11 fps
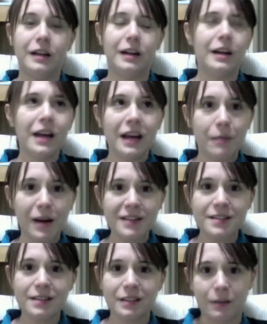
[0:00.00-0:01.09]
and he
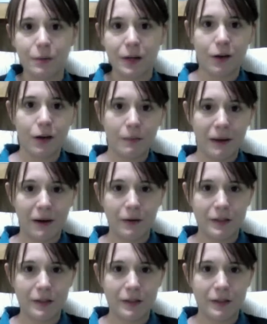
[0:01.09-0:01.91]
basically went on about